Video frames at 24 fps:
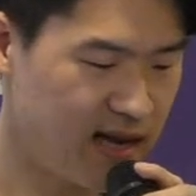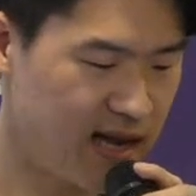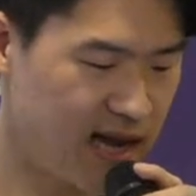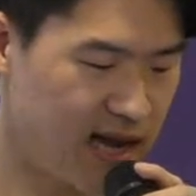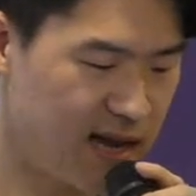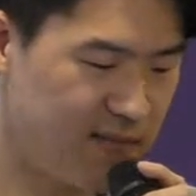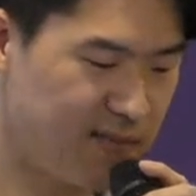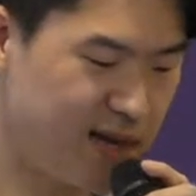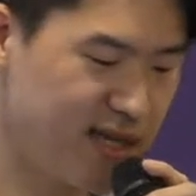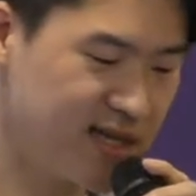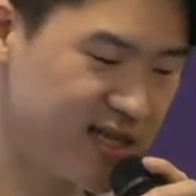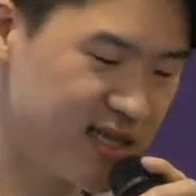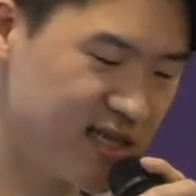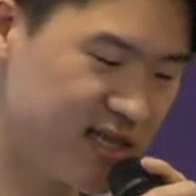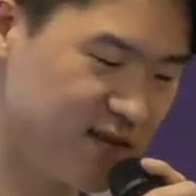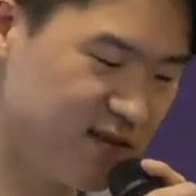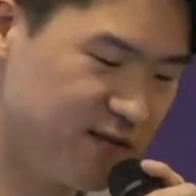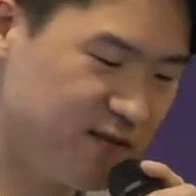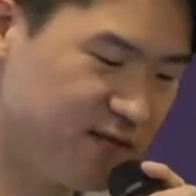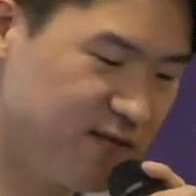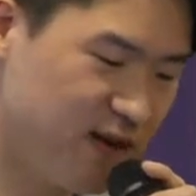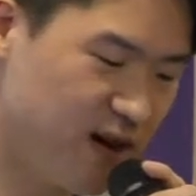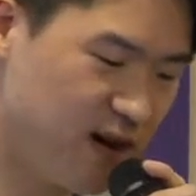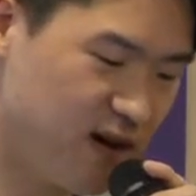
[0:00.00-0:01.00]
I may
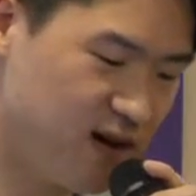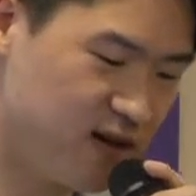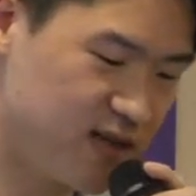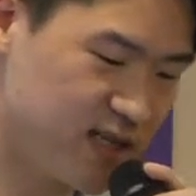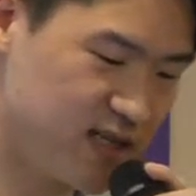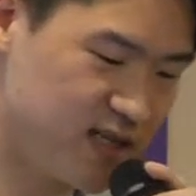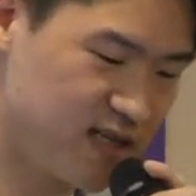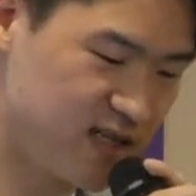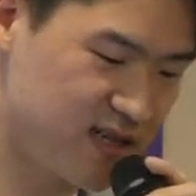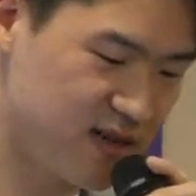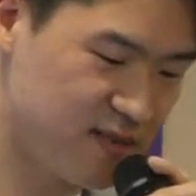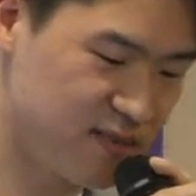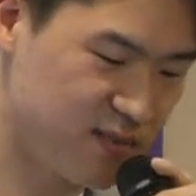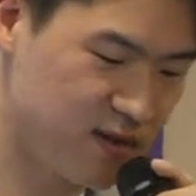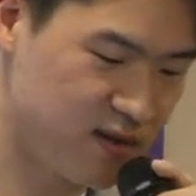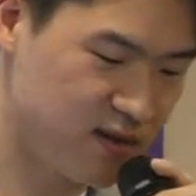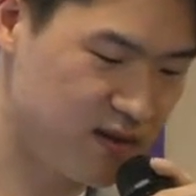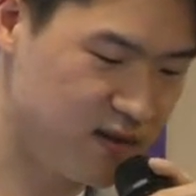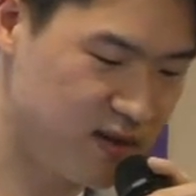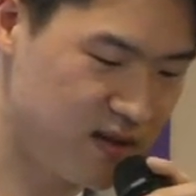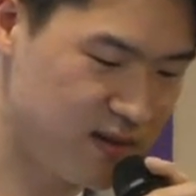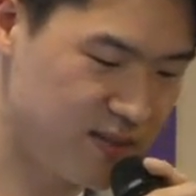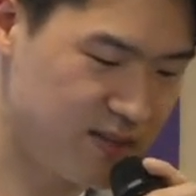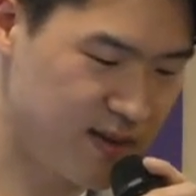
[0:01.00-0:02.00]
still fall and
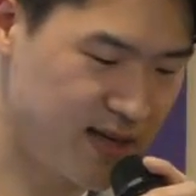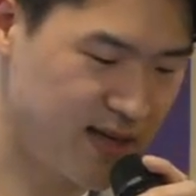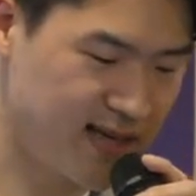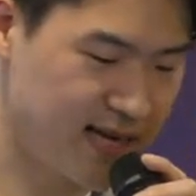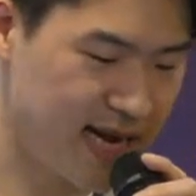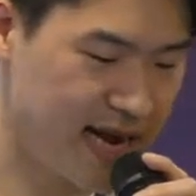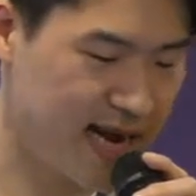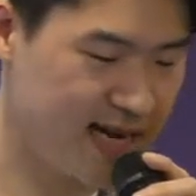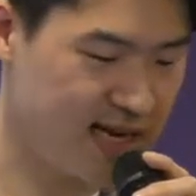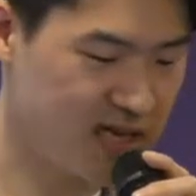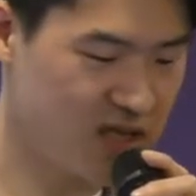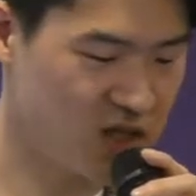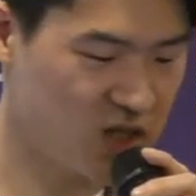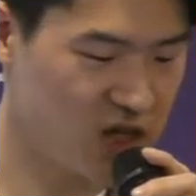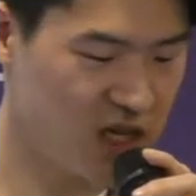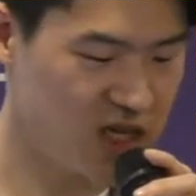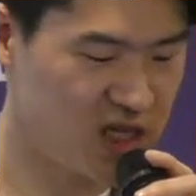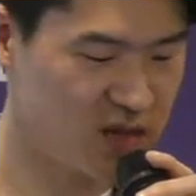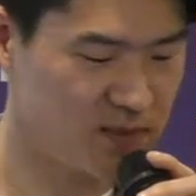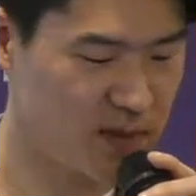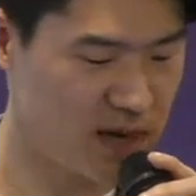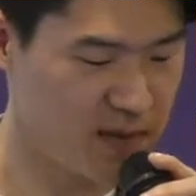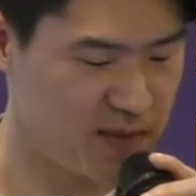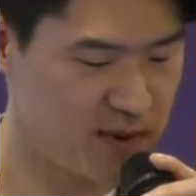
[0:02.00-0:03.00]
stumble, but God has
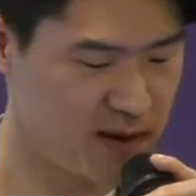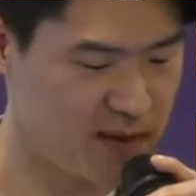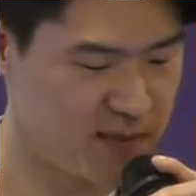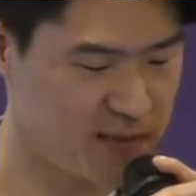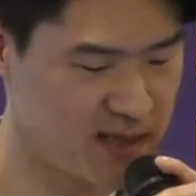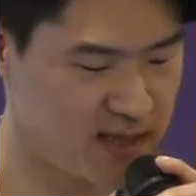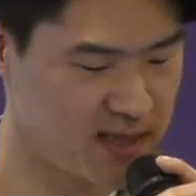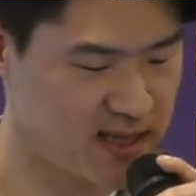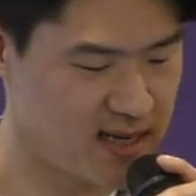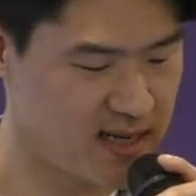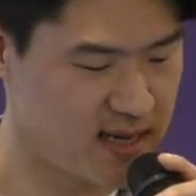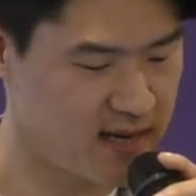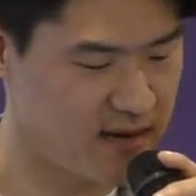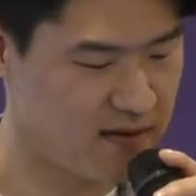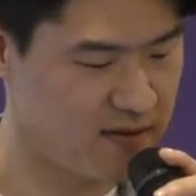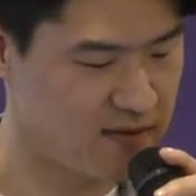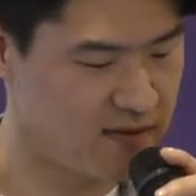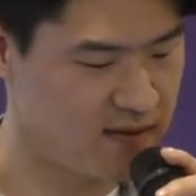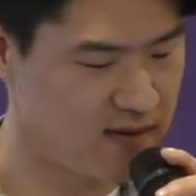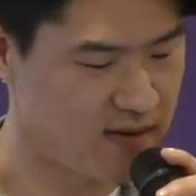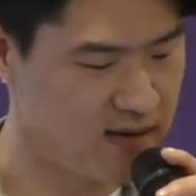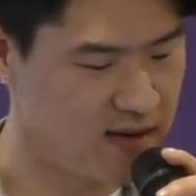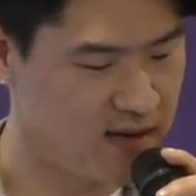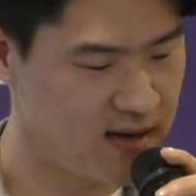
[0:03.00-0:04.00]
changed my purpose in life,
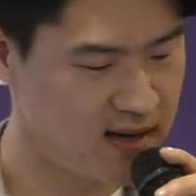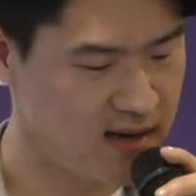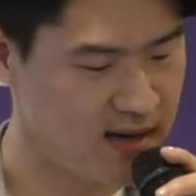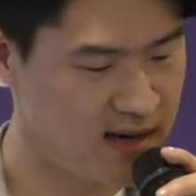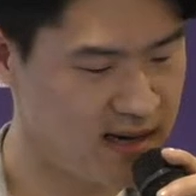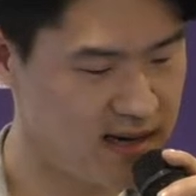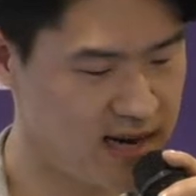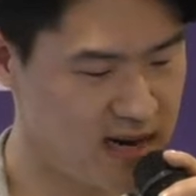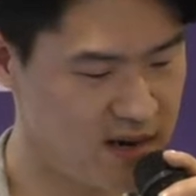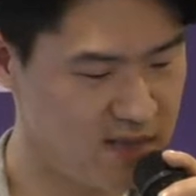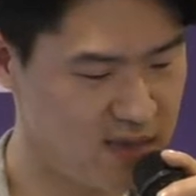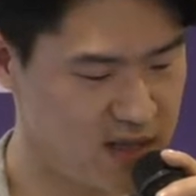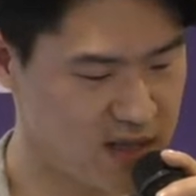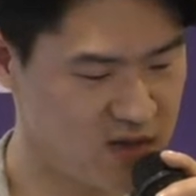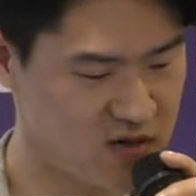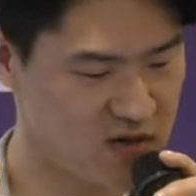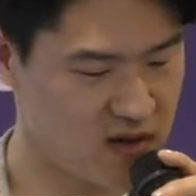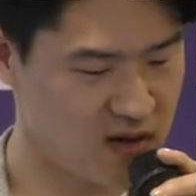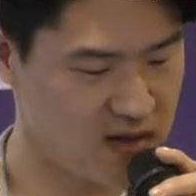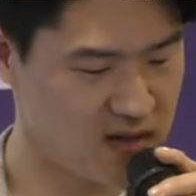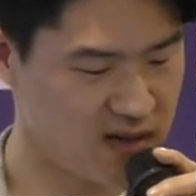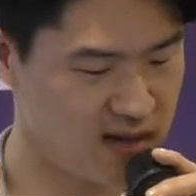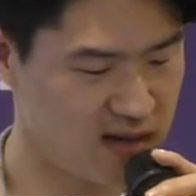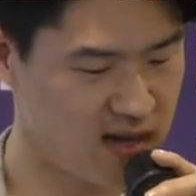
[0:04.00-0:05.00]
and I'll be
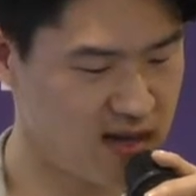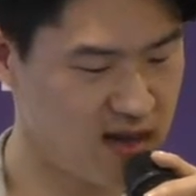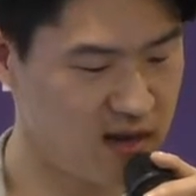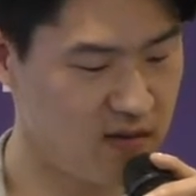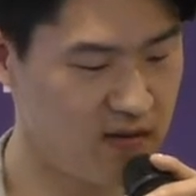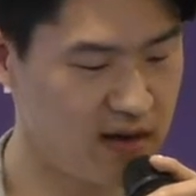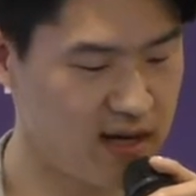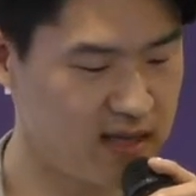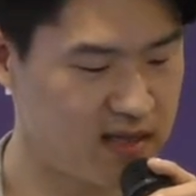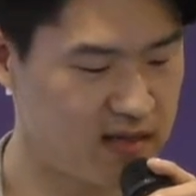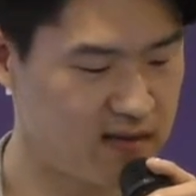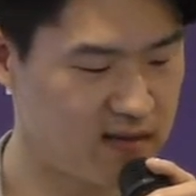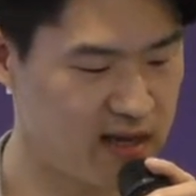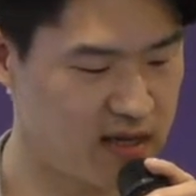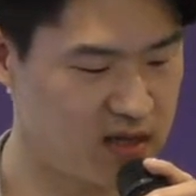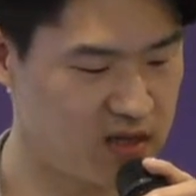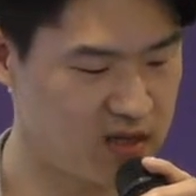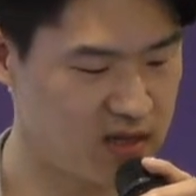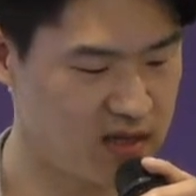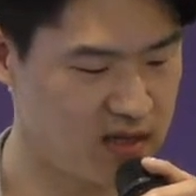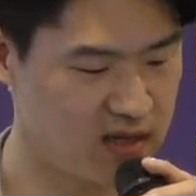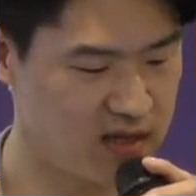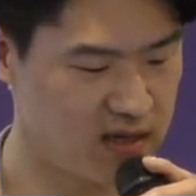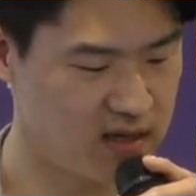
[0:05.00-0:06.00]
struggling in the right
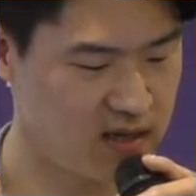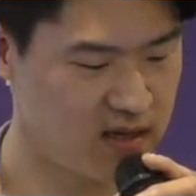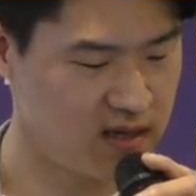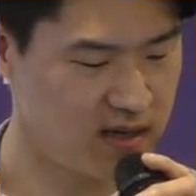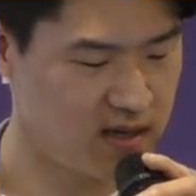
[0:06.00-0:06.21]
direction.